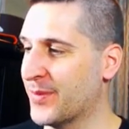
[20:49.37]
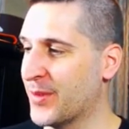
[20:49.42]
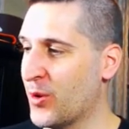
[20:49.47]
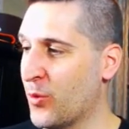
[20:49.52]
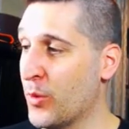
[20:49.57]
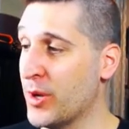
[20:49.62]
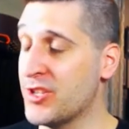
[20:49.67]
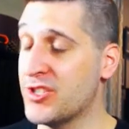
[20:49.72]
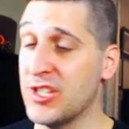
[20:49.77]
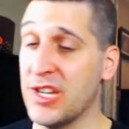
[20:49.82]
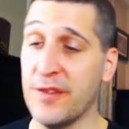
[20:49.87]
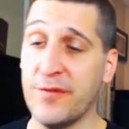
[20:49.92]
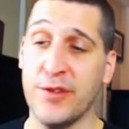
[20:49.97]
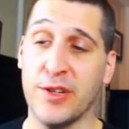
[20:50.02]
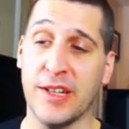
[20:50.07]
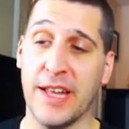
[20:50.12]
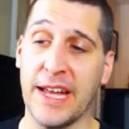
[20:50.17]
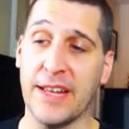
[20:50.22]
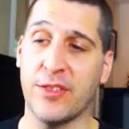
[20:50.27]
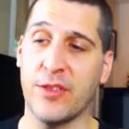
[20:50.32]
Which, if you
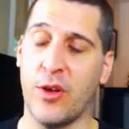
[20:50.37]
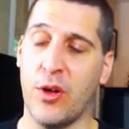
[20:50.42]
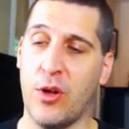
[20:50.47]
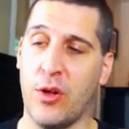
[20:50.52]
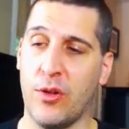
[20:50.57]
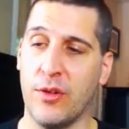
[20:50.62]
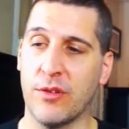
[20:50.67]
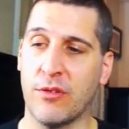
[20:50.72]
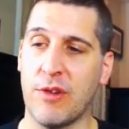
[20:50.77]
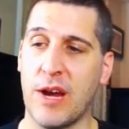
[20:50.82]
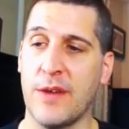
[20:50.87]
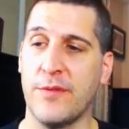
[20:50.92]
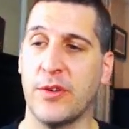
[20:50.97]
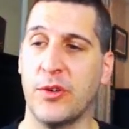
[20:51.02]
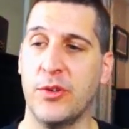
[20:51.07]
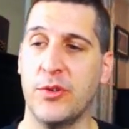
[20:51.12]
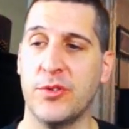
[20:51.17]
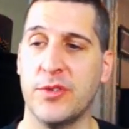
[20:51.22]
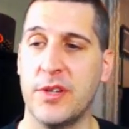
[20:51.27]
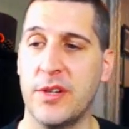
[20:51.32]
like the whole
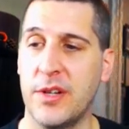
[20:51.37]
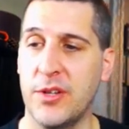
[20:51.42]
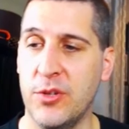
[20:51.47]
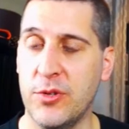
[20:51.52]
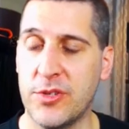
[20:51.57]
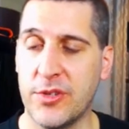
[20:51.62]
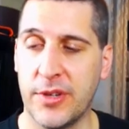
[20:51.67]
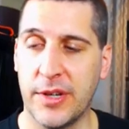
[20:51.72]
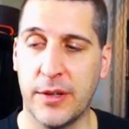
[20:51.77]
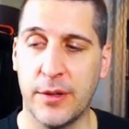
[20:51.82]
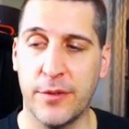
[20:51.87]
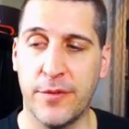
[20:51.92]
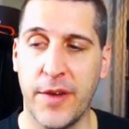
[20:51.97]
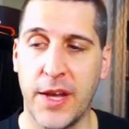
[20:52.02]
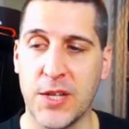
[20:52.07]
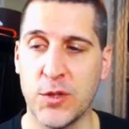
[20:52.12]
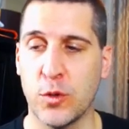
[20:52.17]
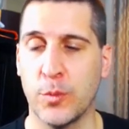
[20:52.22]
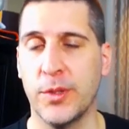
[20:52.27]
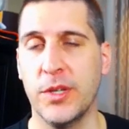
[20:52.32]
graphical user
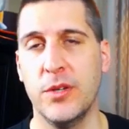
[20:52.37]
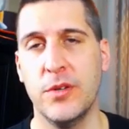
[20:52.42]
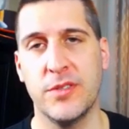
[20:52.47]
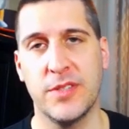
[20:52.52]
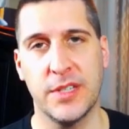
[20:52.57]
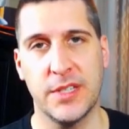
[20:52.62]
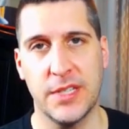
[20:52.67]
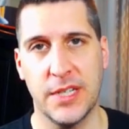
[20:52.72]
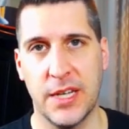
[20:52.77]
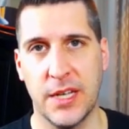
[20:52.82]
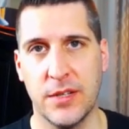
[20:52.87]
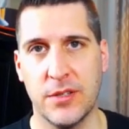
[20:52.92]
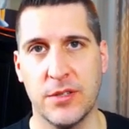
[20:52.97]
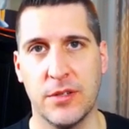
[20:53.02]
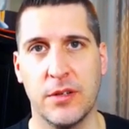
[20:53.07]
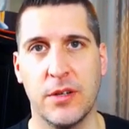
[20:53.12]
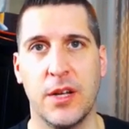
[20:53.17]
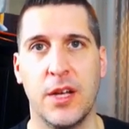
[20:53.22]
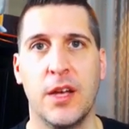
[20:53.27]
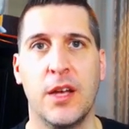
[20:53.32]
interface, we'll be using
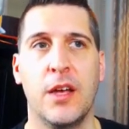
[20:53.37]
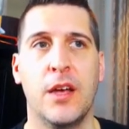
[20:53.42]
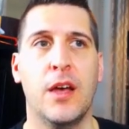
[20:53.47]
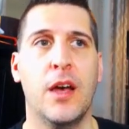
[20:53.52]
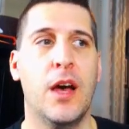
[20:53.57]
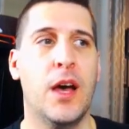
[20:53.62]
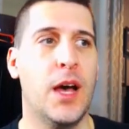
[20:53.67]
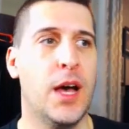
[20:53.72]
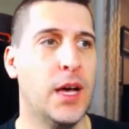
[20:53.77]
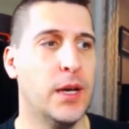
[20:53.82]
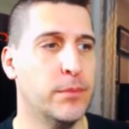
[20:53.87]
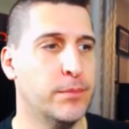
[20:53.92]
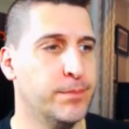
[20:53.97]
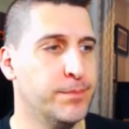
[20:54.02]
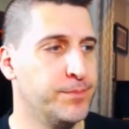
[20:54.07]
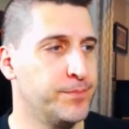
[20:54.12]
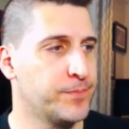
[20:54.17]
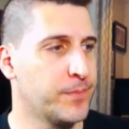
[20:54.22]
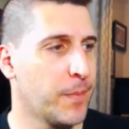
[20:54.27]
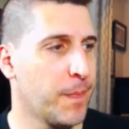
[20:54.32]
Tkinter
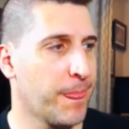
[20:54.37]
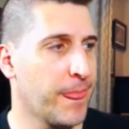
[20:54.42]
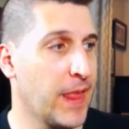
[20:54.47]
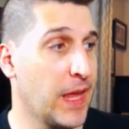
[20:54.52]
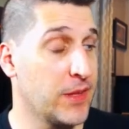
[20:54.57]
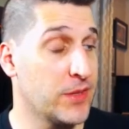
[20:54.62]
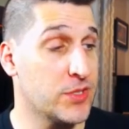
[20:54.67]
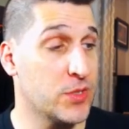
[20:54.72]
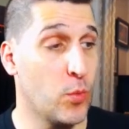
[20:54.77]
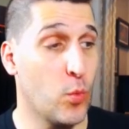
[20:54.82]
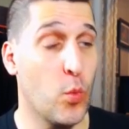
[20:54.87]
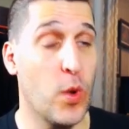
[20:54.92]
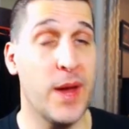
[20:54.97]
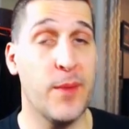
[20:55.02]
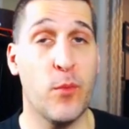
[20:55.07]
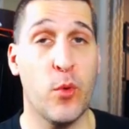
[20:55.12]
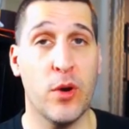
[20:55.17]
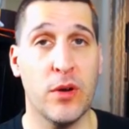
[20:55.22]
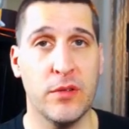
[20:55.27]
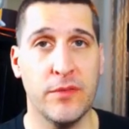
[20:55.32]
and some way
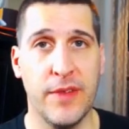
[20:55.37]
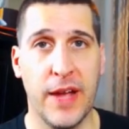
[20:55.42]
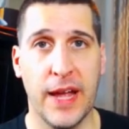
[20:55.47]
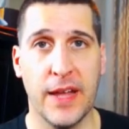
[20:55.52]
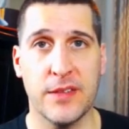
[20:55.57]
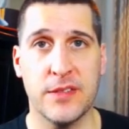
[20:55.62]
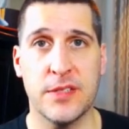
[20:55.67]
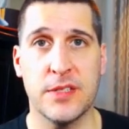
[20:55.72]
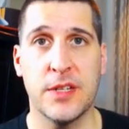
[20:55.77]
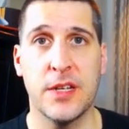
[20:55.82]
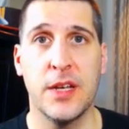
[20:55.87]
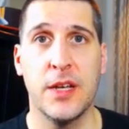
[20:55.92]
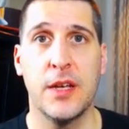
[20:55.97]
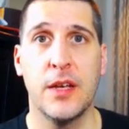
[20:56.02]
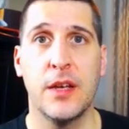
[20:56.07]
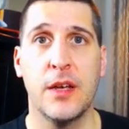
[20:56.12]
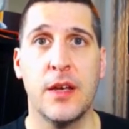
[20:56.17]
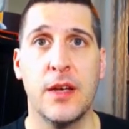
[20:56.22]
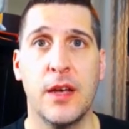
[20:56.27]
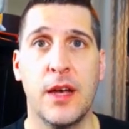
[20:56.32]
more advanced
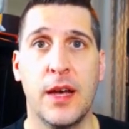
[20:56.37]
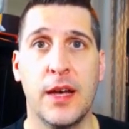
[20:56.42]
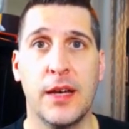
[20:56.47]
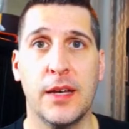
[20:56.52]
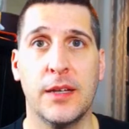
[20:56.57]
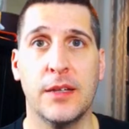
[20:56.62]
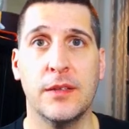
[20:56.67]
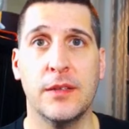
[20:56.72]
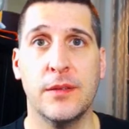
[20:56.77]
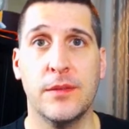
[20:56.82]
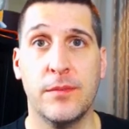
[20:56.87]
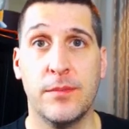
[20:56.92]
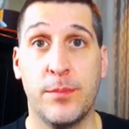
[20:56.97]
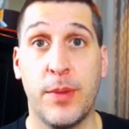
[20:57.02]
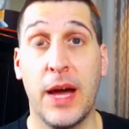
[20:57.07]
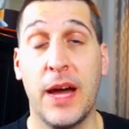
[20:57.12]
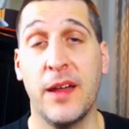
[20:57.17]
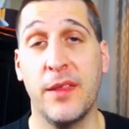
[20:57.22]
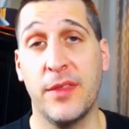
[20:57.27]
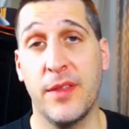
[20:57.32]

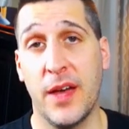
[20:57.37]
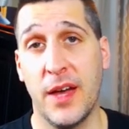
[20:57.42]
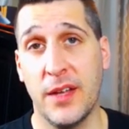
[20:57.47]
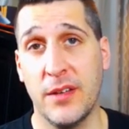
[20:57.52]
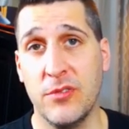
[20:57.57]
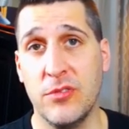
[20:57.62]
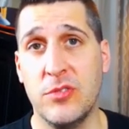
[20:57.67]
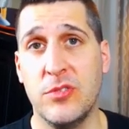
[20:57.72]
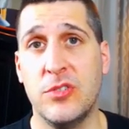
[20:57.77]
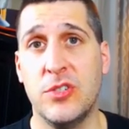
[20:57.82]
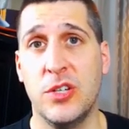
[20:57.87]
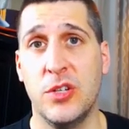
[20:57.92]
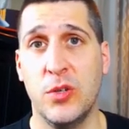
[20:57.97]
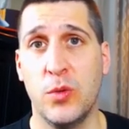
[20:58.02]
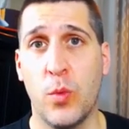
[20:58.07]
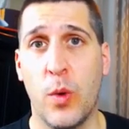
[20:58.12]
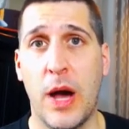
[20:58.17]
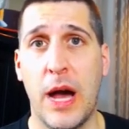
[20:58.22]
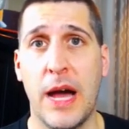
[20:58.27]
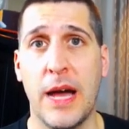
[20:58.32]
Python
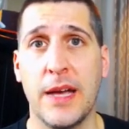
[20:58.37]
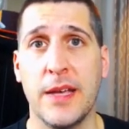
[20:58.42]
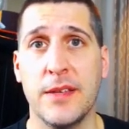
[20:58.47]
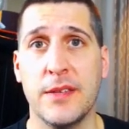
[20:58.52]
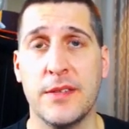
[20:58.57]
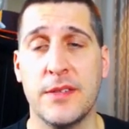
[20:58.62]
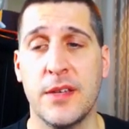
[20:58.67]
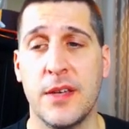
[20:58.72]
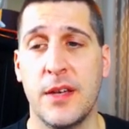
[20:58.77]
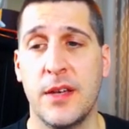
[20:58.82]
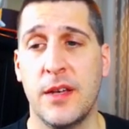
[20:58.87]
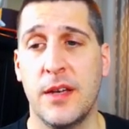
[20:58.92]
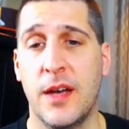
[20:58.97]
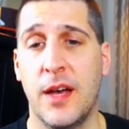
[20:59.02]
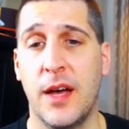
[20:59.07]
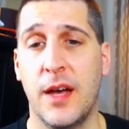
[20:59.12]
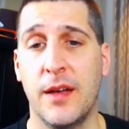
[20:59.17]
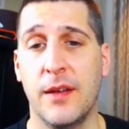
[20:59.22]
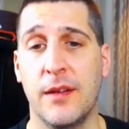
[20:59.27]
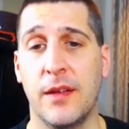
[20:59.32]
GUIs
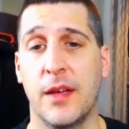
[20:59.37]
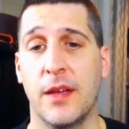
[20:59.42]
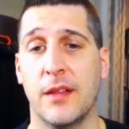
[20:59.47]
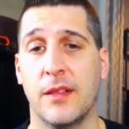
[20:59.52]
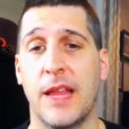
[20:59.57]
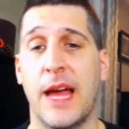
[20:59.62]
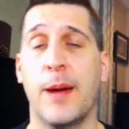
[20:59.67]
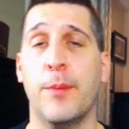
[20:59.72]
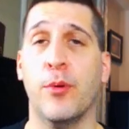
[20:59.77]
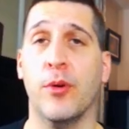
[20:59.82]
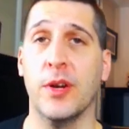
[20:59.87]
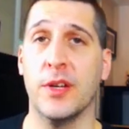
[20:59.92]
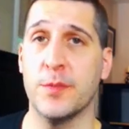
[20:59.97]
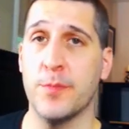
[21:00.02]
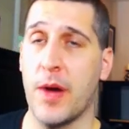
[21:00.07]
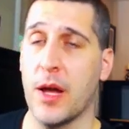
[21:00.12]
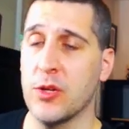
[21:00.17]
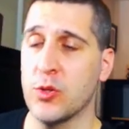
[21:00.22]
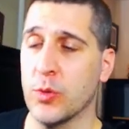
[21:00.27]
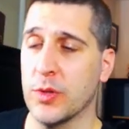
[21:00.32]
and libraries,
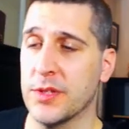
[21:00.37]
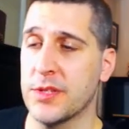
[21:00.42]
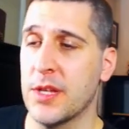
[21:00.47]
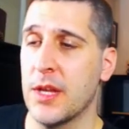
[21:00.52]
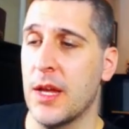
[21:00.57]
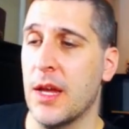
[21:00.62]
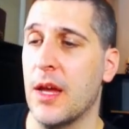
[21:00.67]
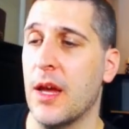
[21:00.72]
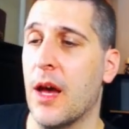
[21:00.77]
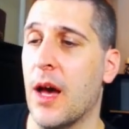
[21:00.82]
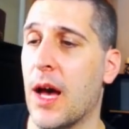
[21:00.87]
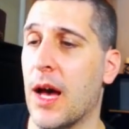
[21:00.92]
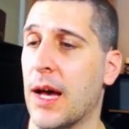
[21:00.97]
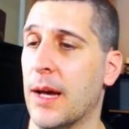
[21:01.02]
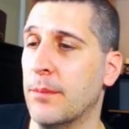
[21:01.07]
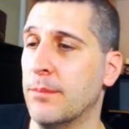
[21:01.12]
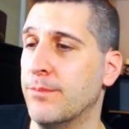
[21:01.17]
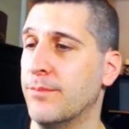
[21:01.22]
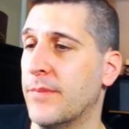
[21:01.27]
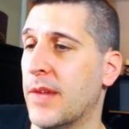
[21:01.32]
modules.
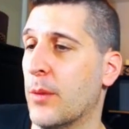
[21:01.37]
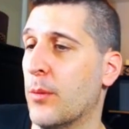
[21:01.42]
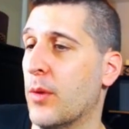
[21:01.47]
And